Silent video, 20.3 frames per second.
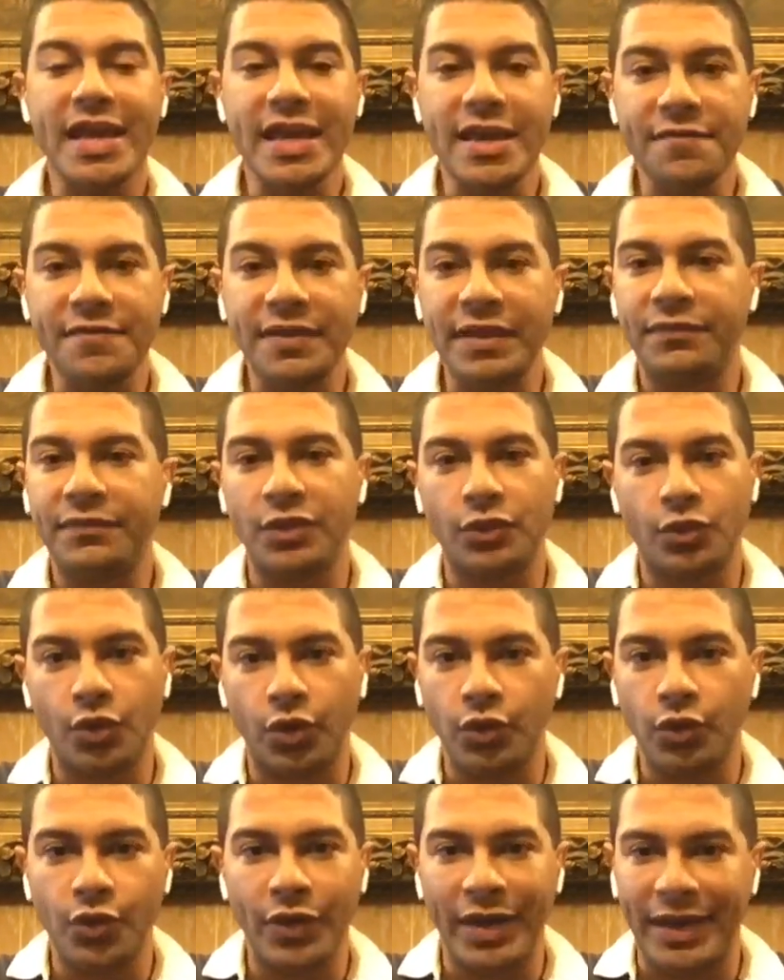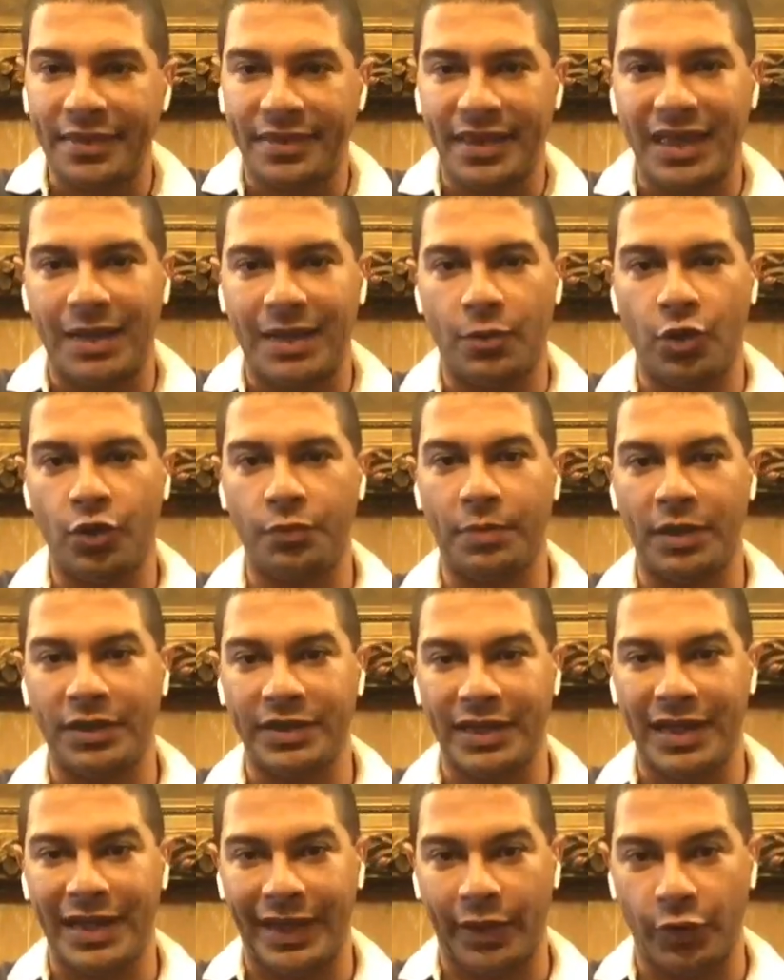even if they do not know anything about
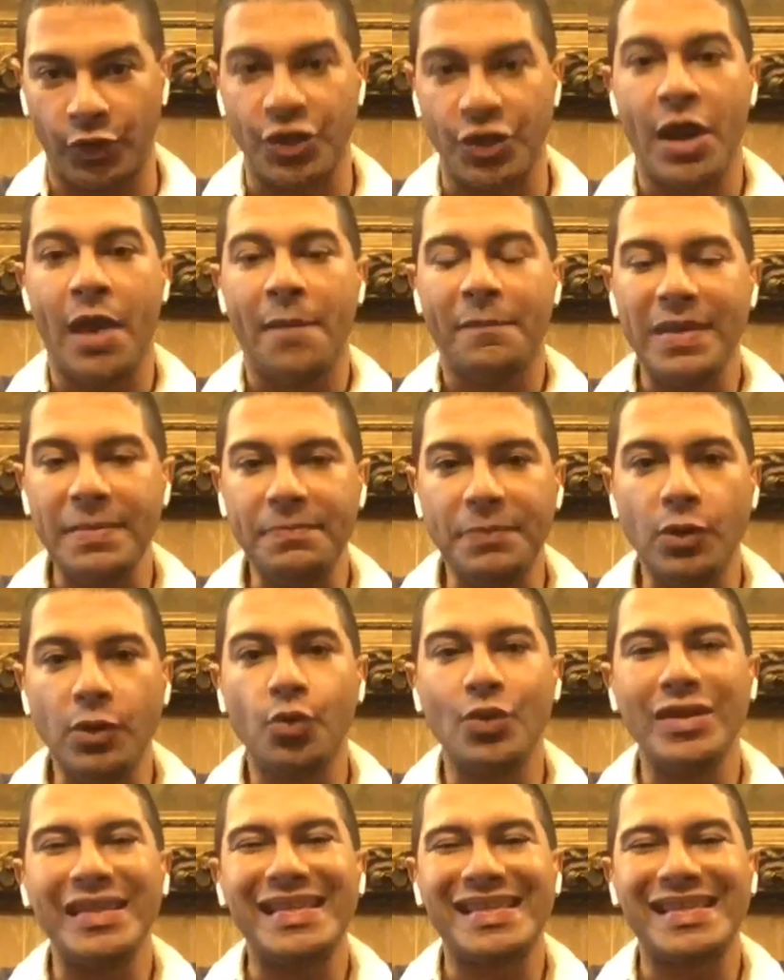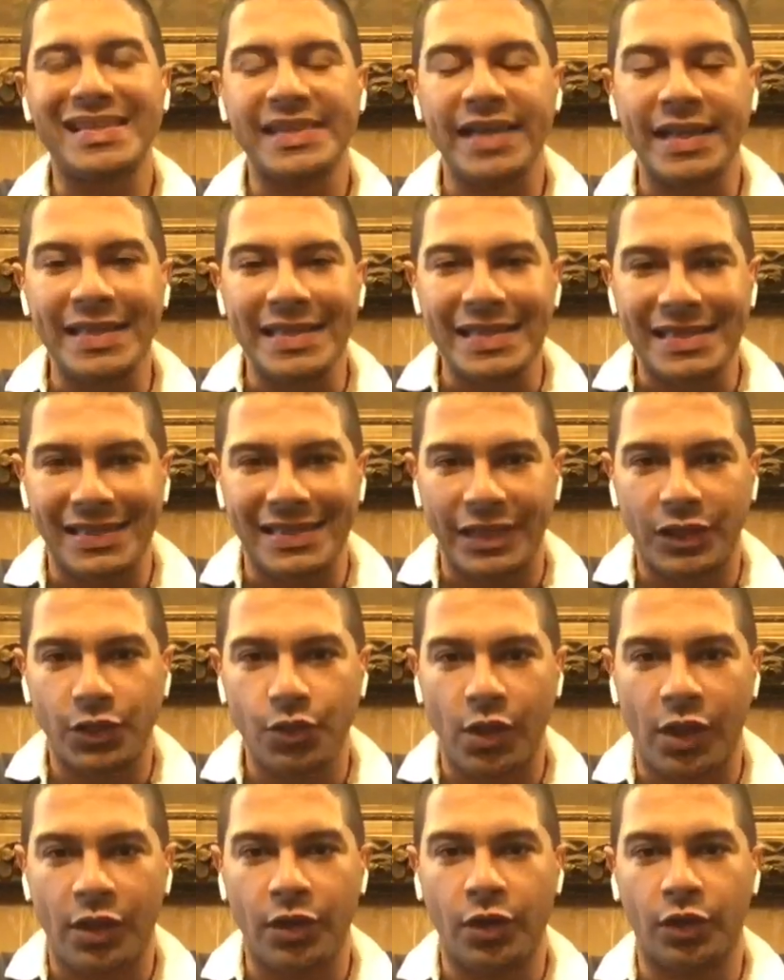body language. People will sense that
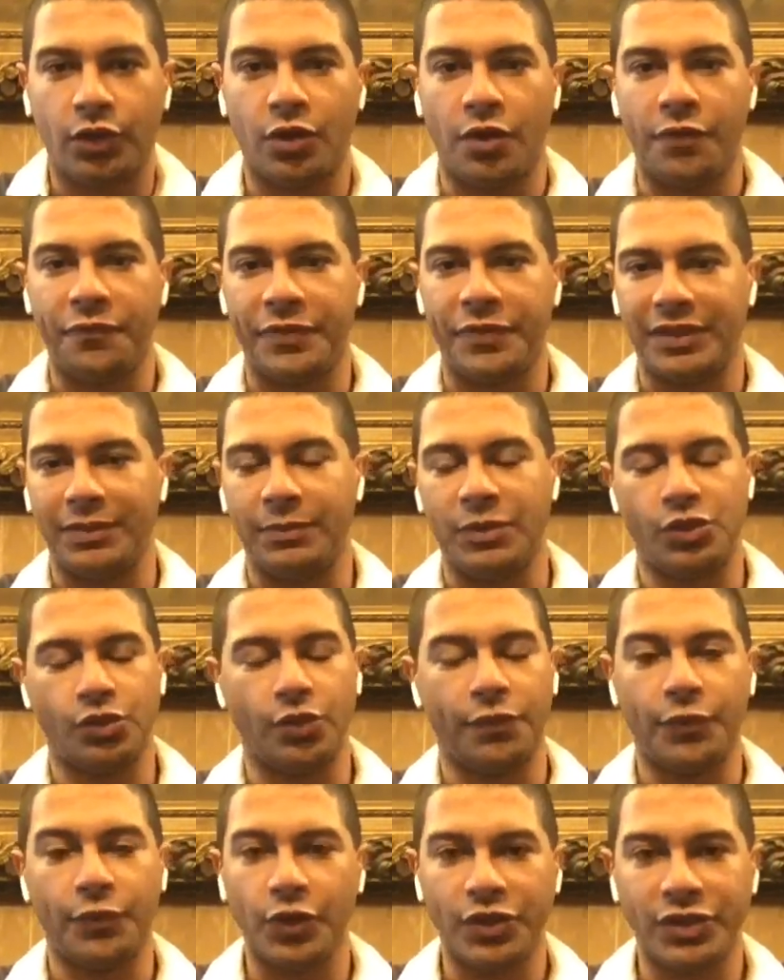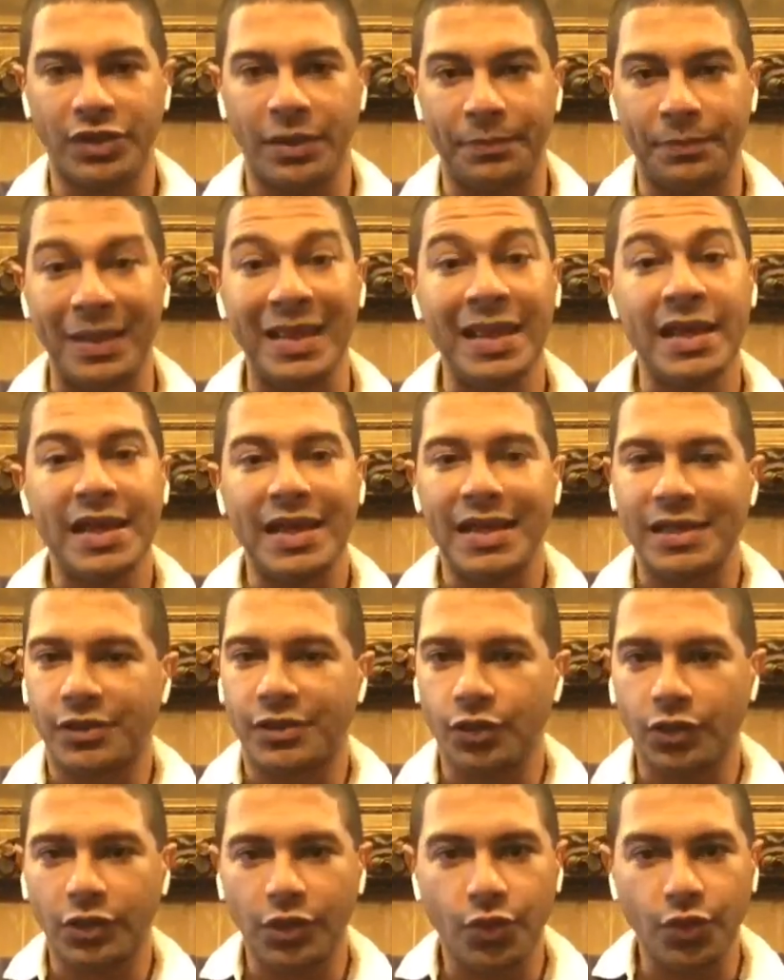you are not comfortable. So, for example,
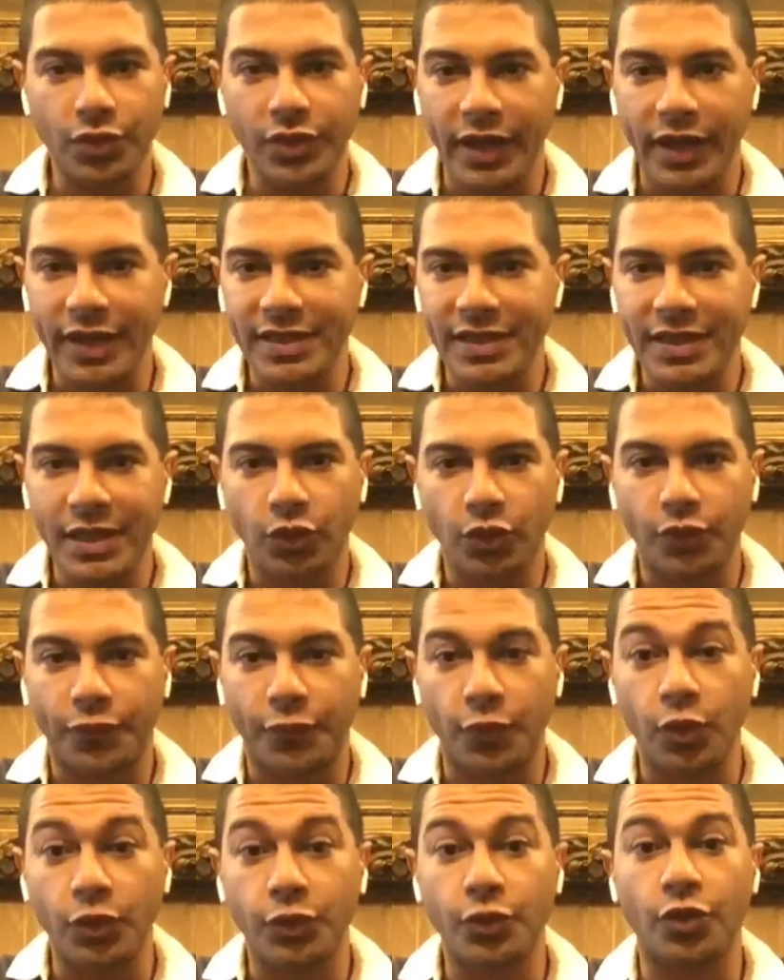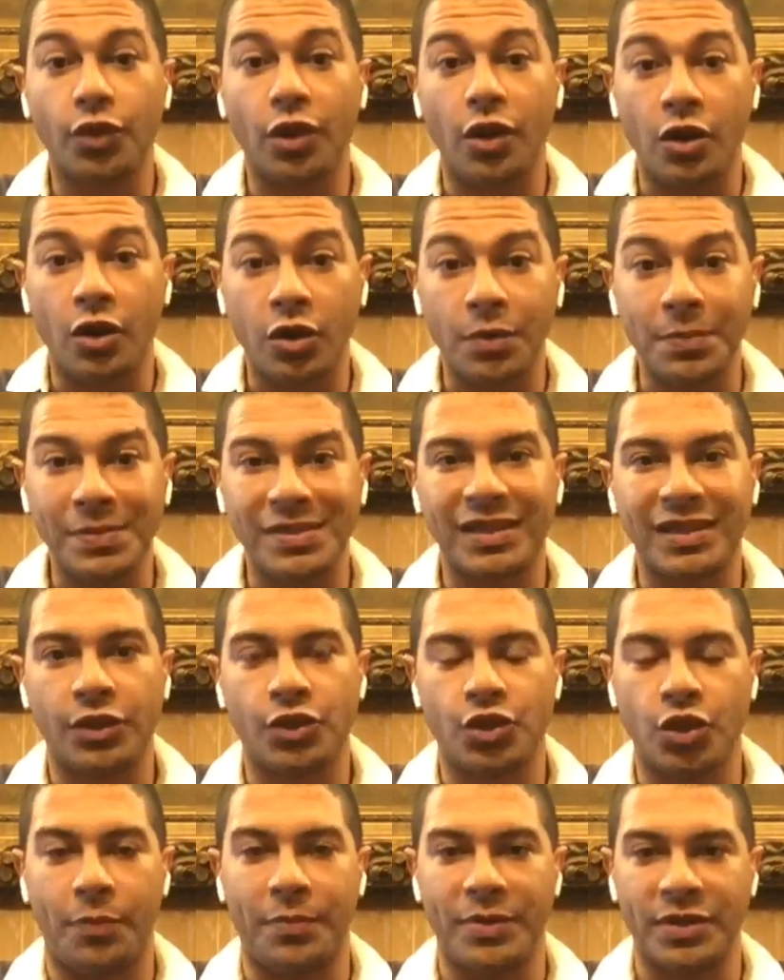it's not a good idea to fold your arms in
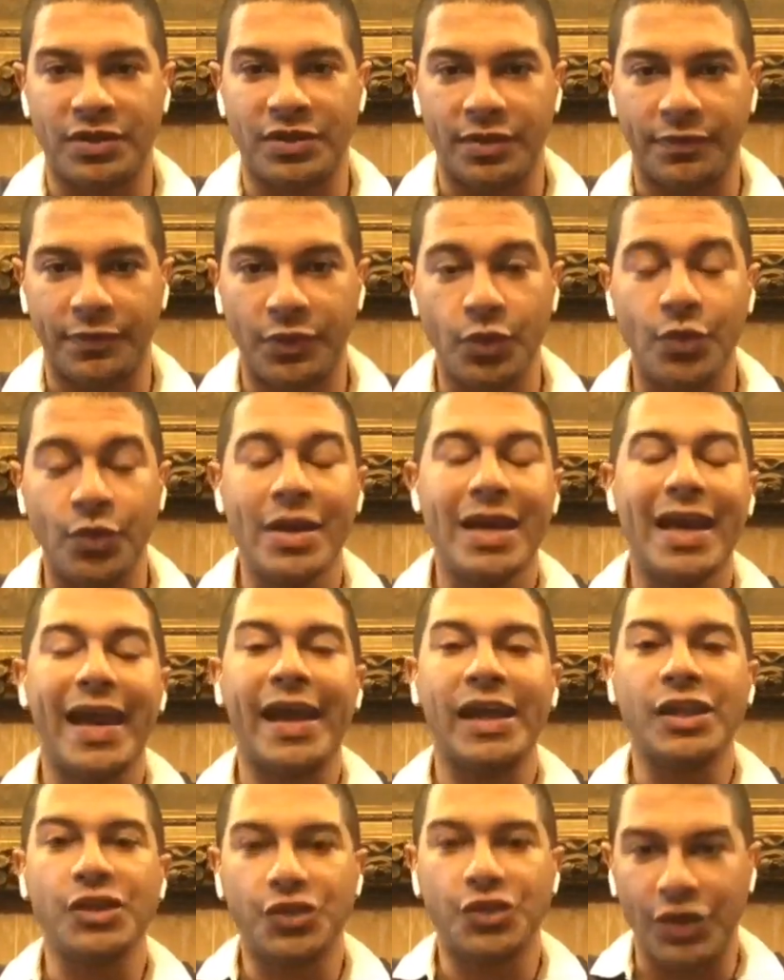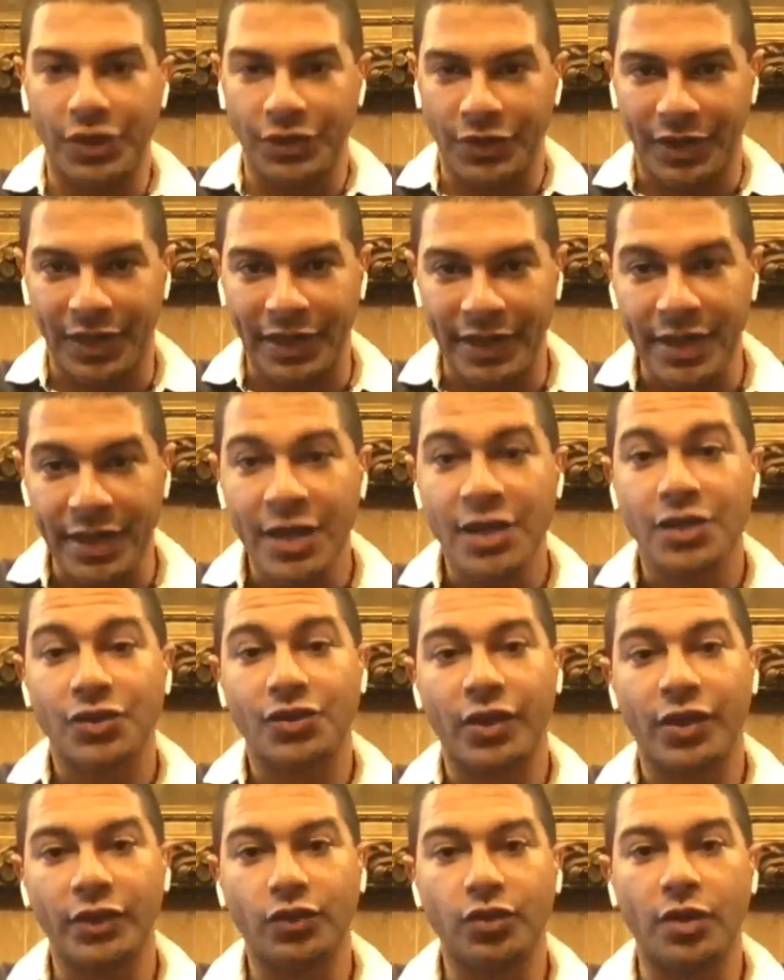a job interview, and generally
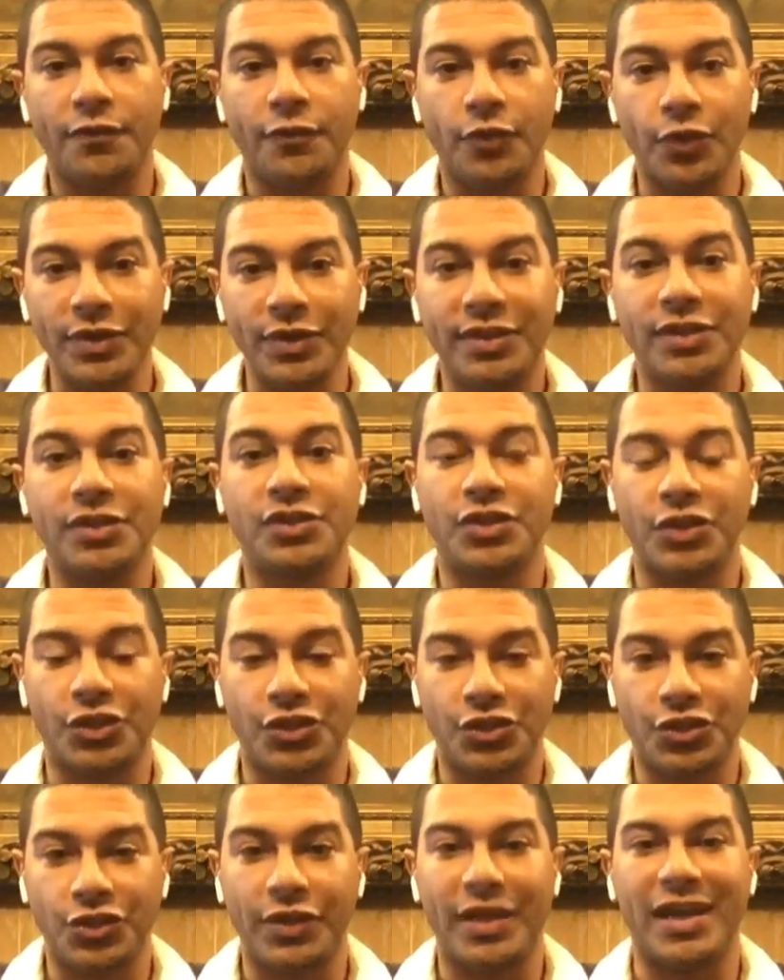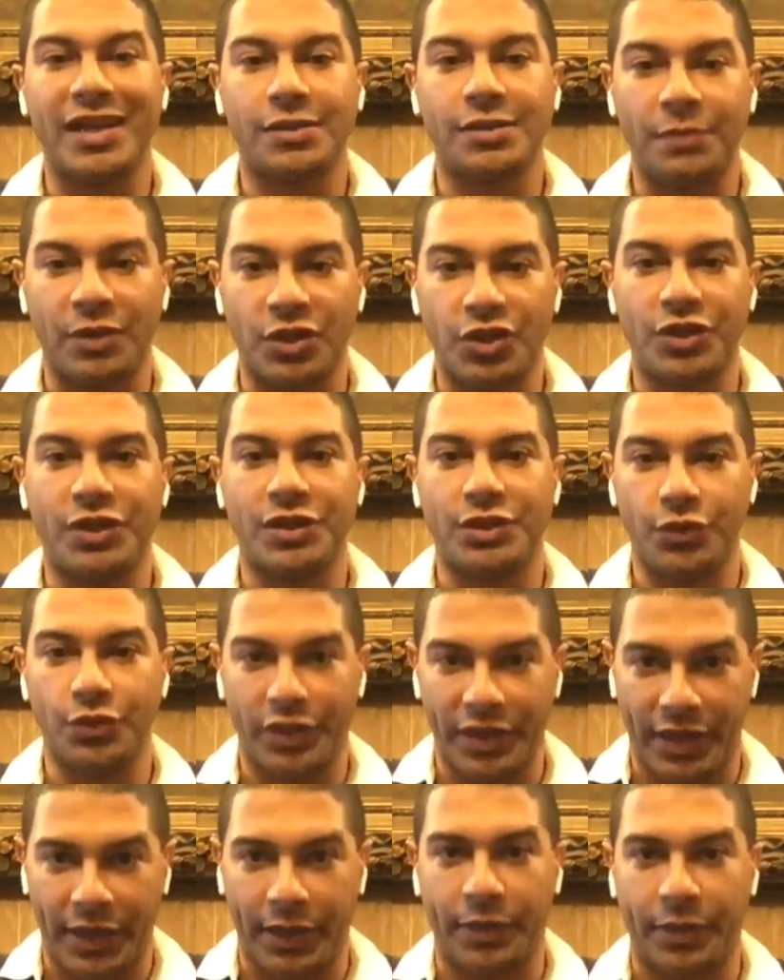try to avoid this gesture as much as
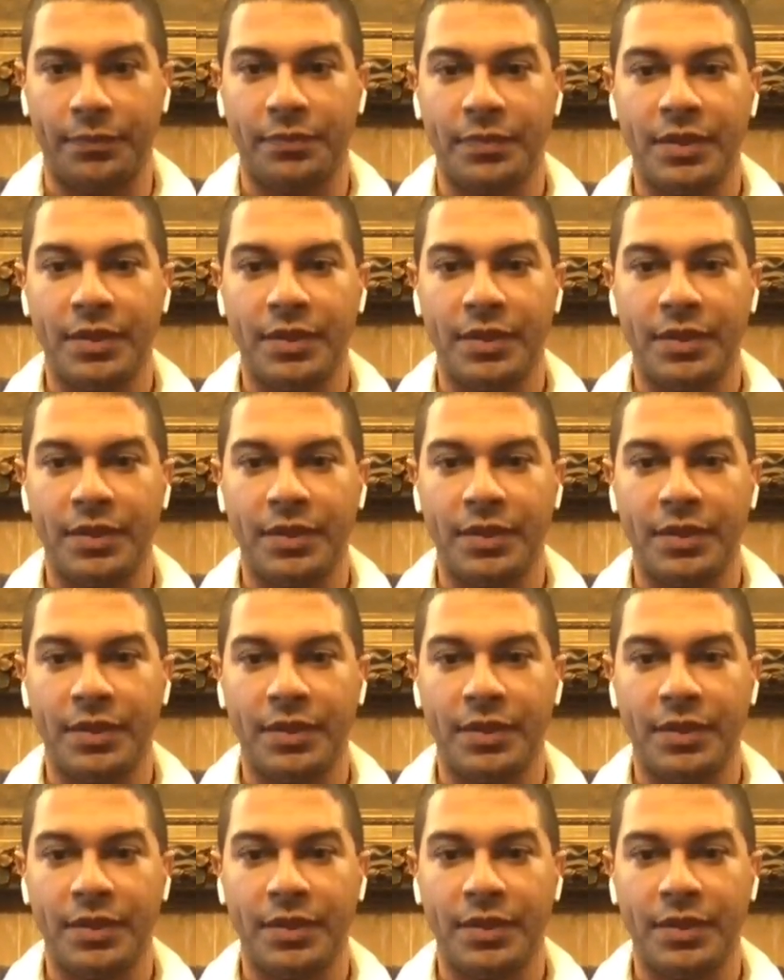you can.